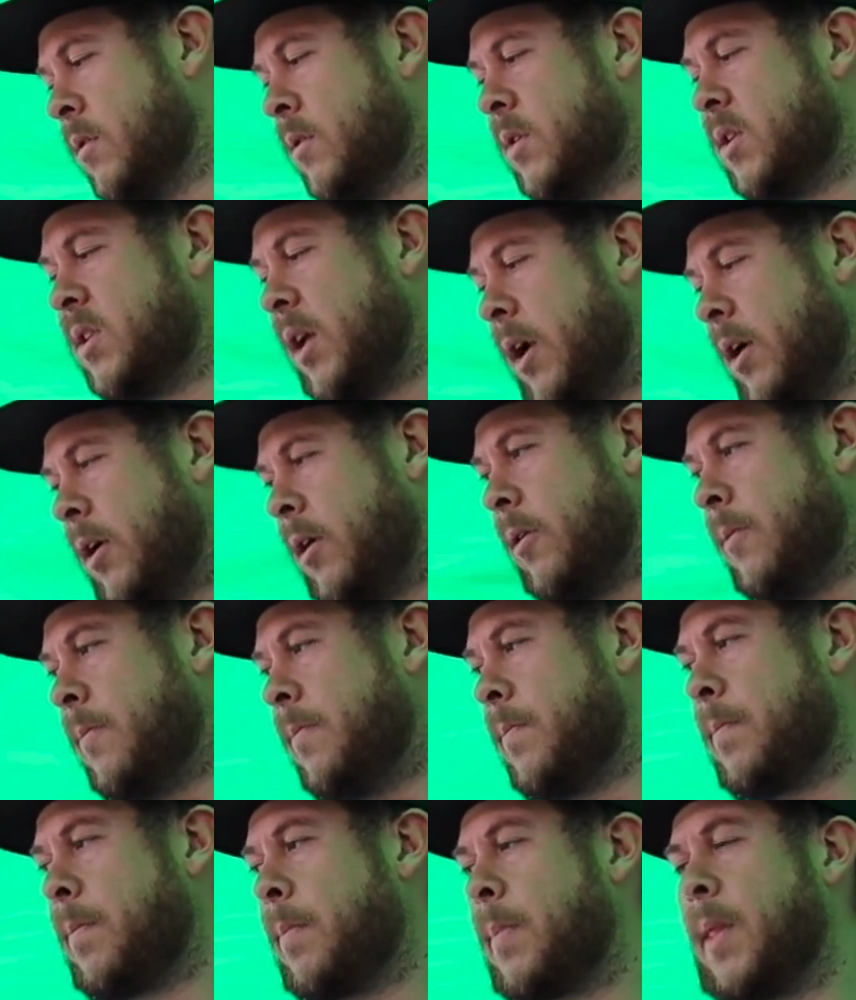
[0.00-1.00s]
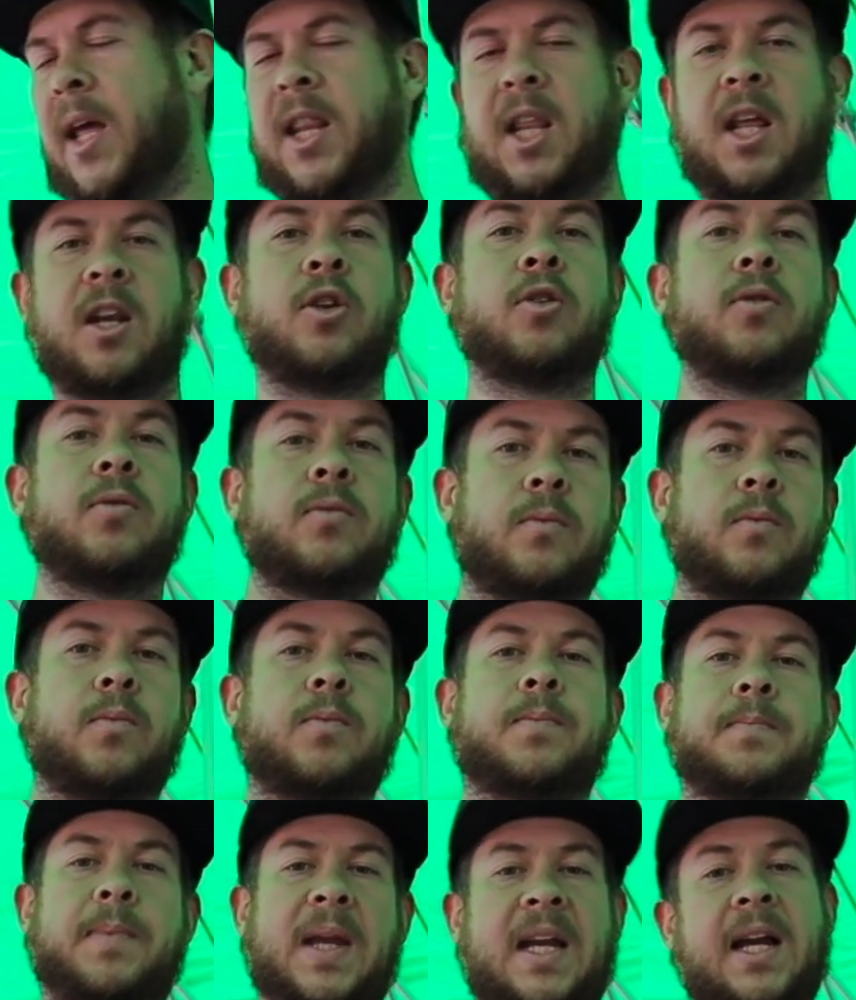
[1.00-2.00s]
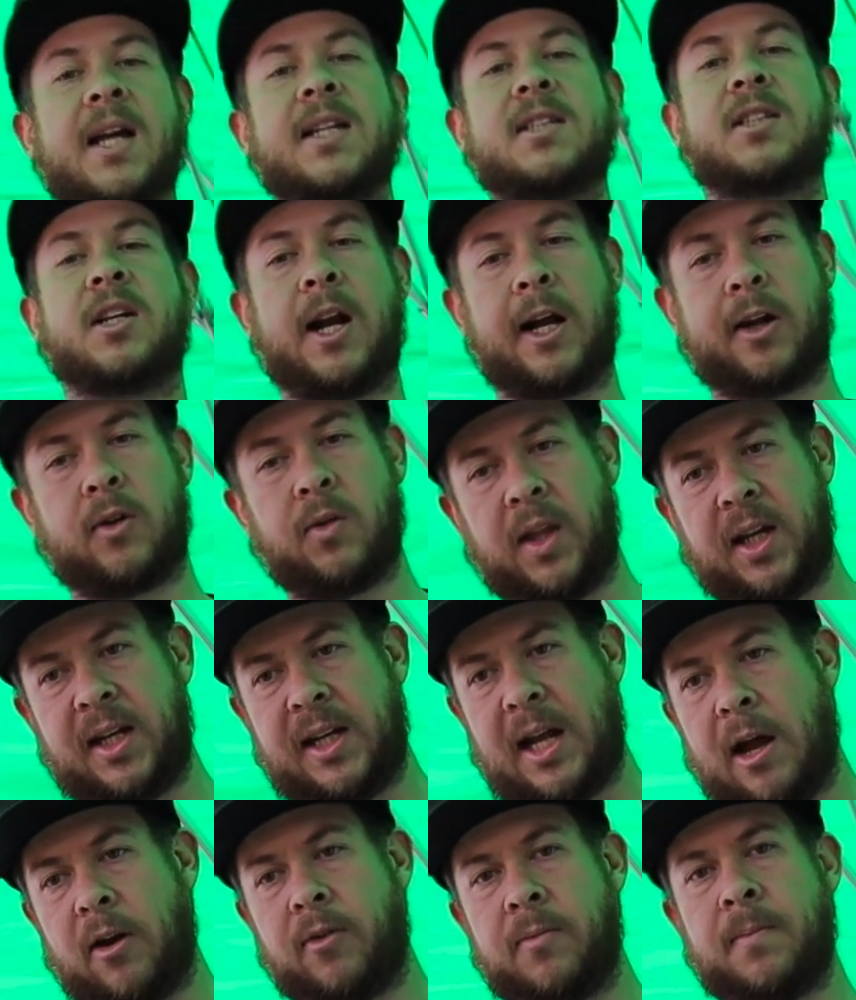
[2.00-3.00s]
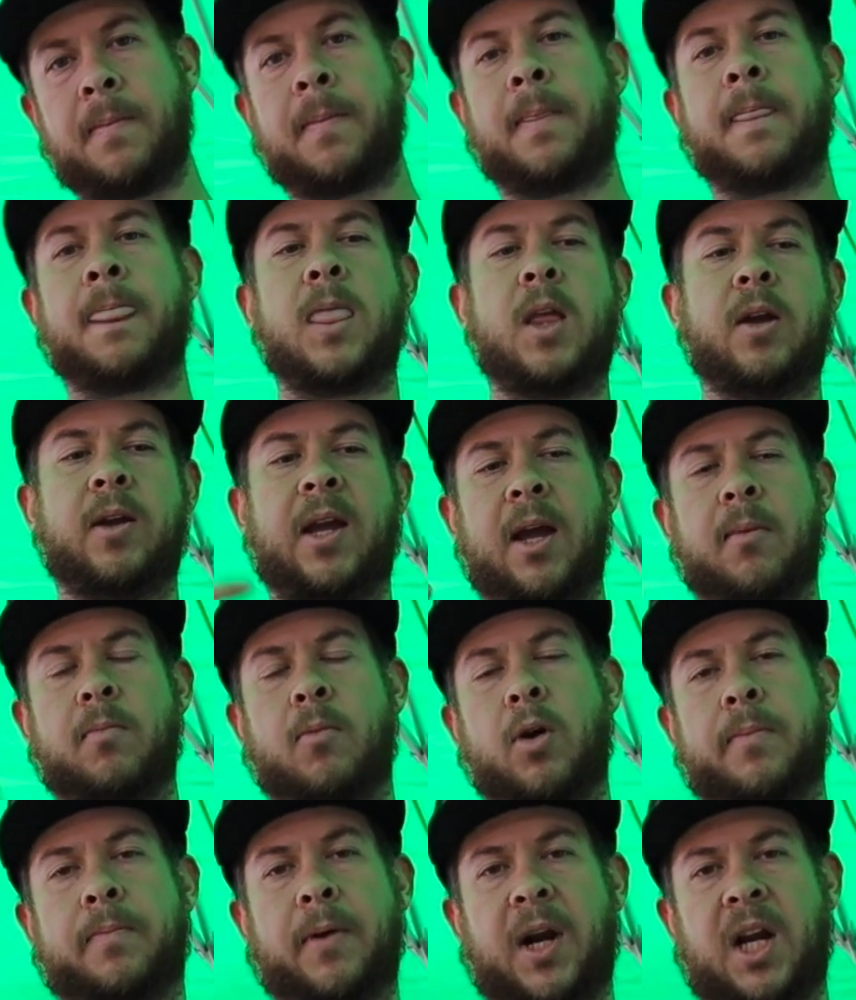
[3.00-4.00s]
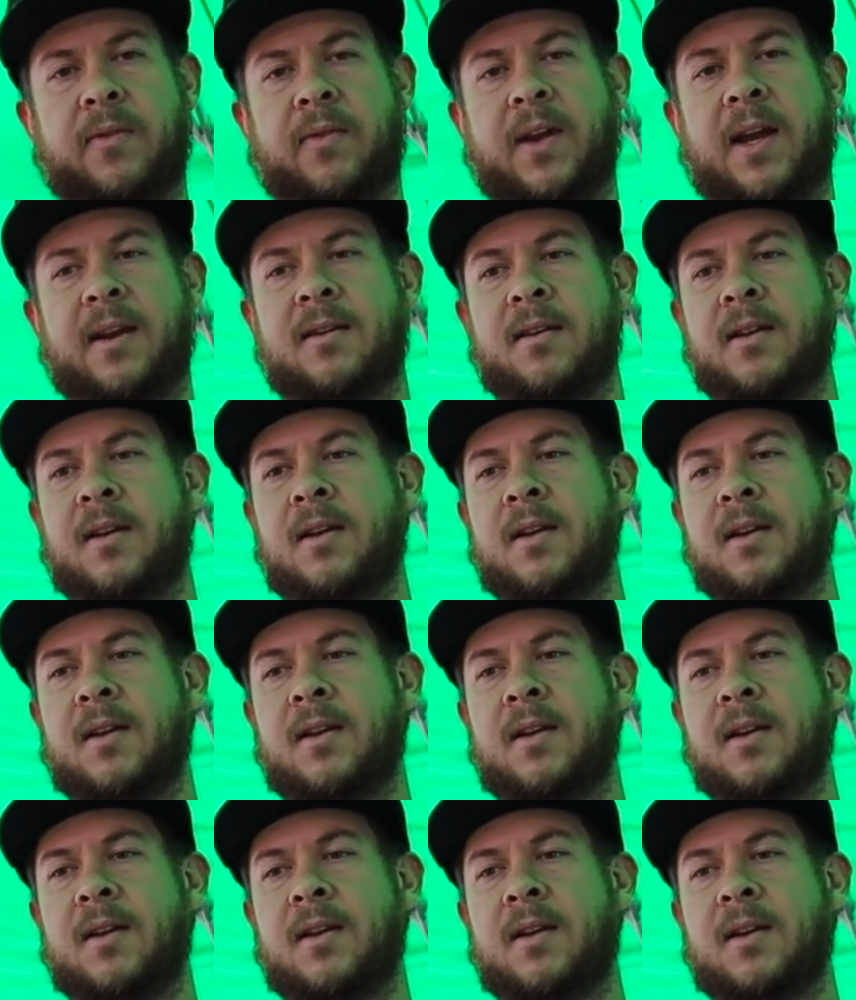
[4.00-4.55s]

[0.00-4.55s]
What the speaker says: So, and then because they're not cooling down, you get more brake fade.